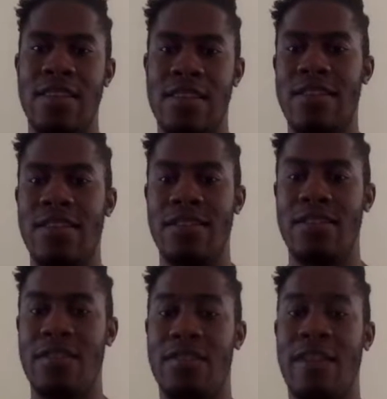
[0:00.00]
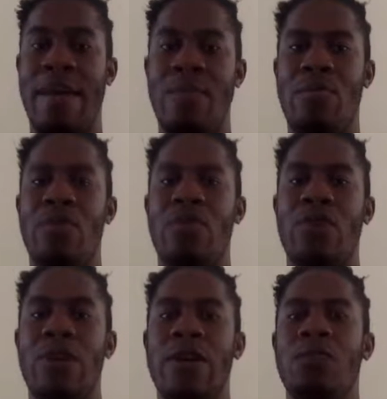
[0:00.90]
intentions are that
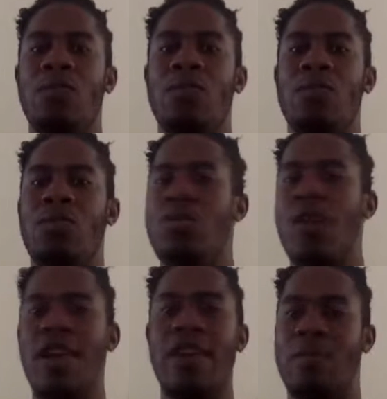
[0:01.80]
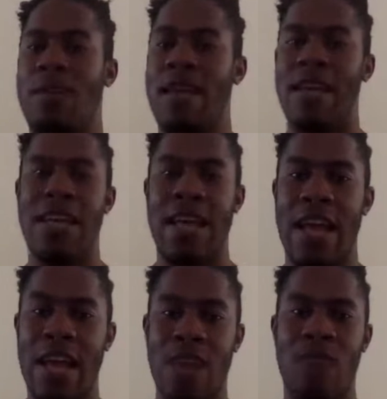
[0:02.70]
pure, you end up getting
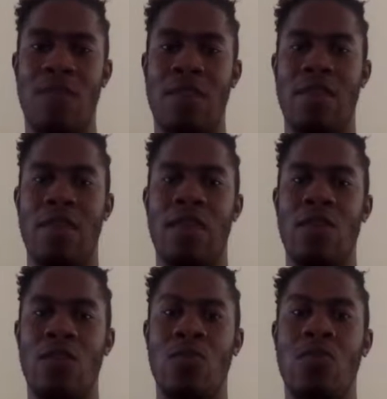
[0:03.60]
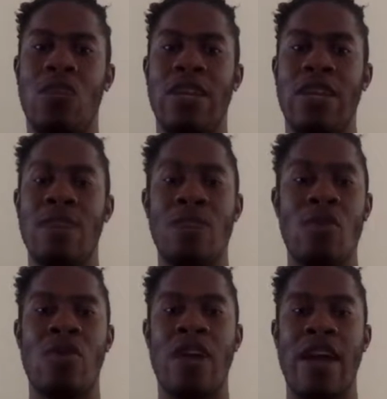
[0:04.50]
everything you wanted and
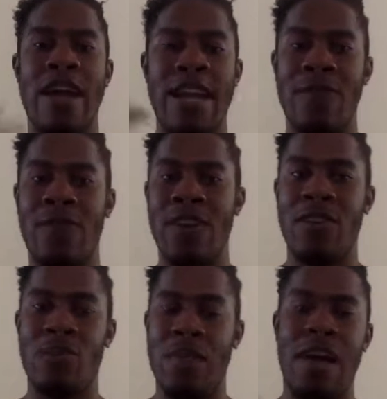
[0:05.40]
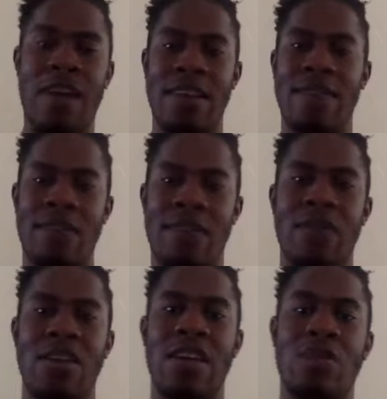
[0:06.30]
more anyways without even
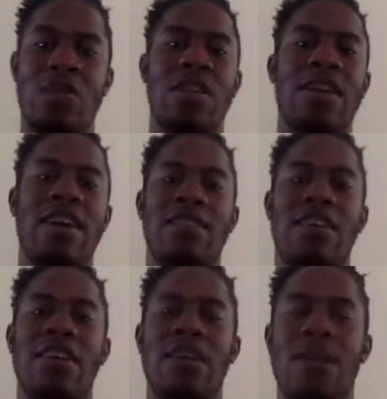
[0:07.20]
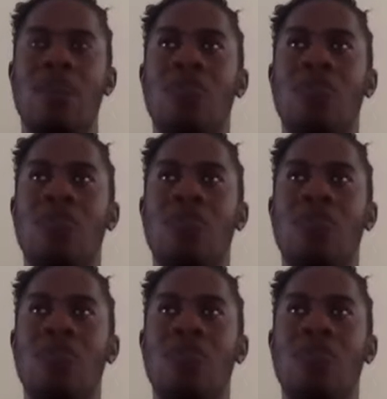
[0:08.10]
fucking realizing it.